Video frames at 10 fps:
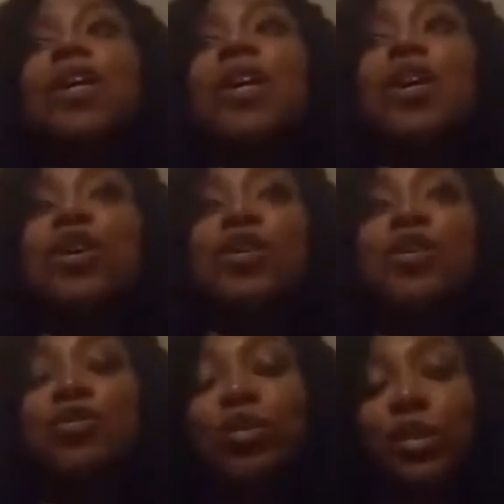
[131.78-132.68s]

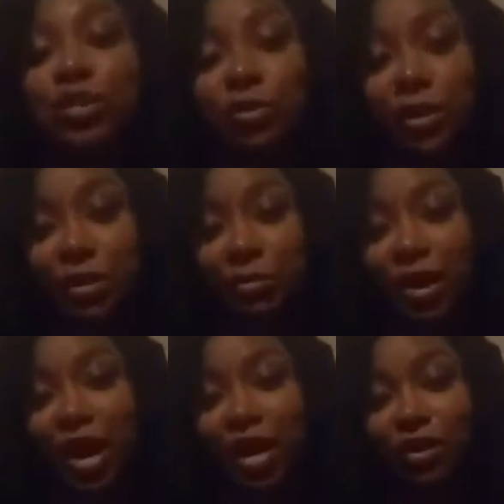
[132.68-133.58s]
newly joining
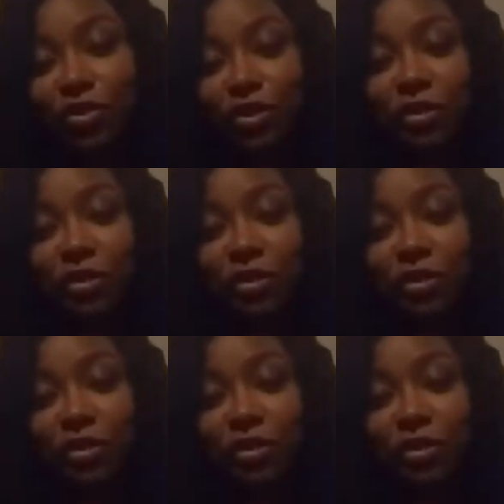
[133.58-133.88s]
Biology.